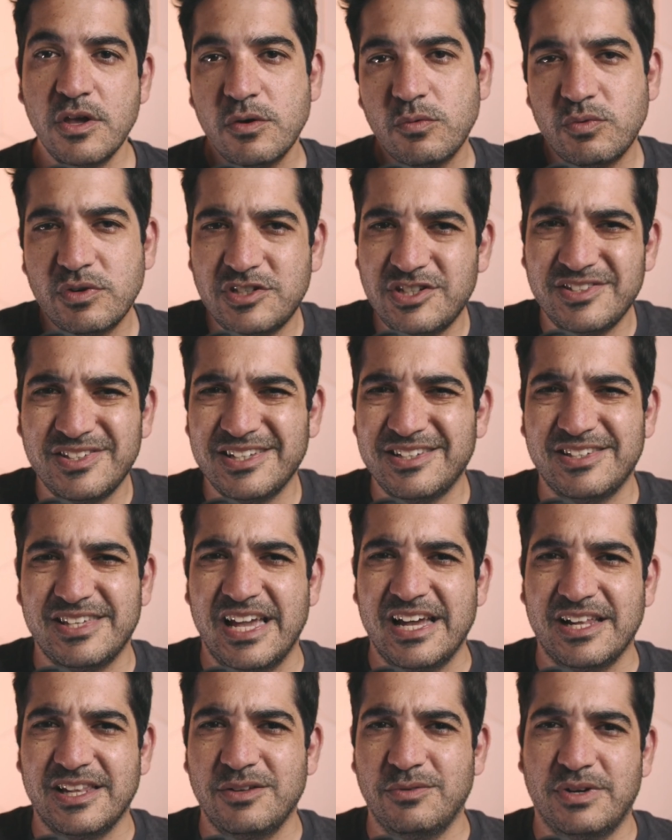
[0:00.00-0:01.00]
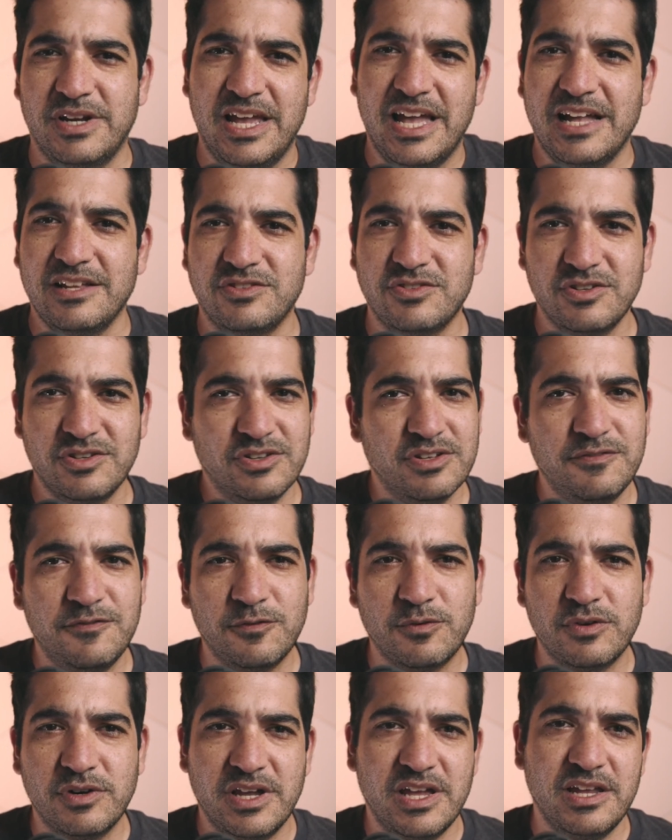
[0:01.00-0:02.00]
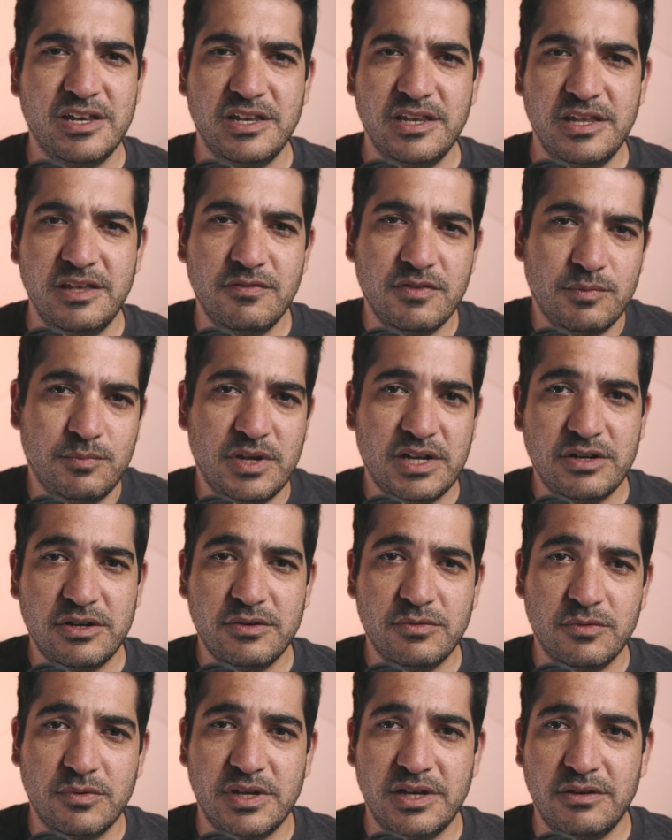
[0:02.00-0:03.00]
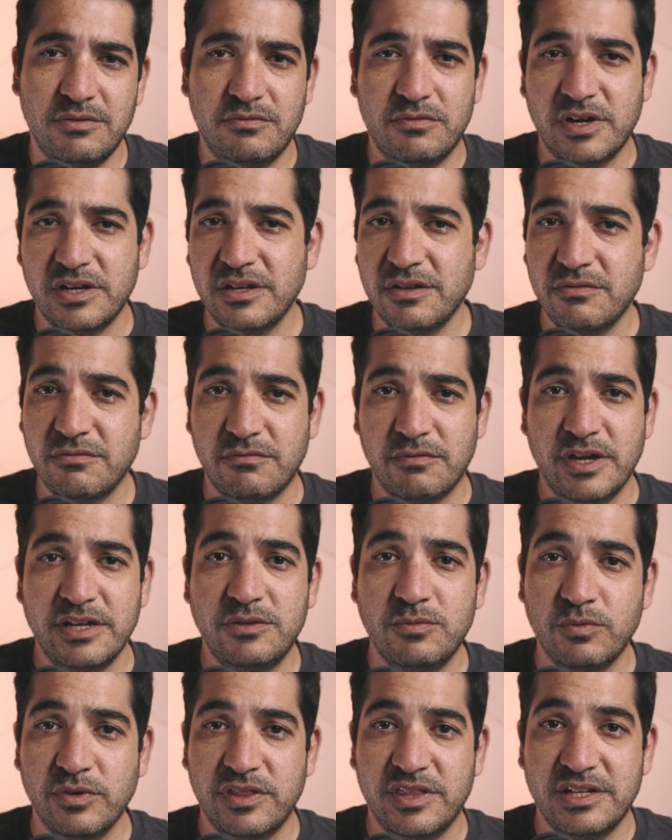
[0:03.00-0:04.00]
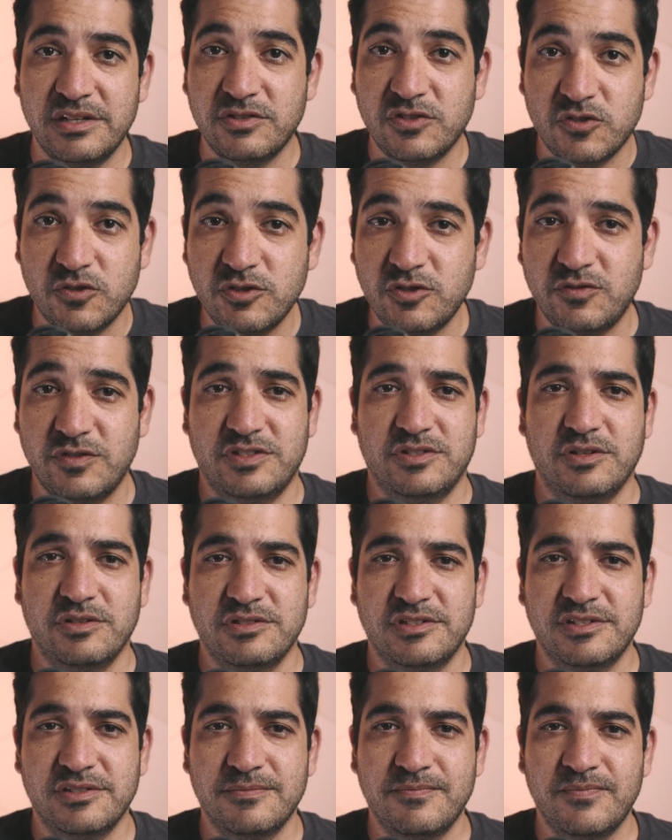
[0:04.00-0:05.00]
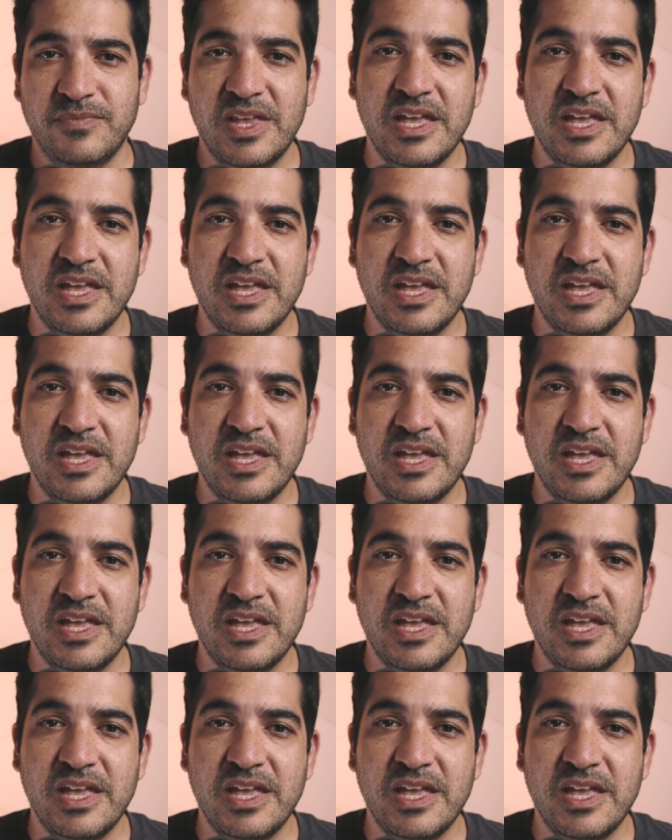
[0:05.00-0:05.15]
which is exactly what ads are good for, and even better when running right within search results.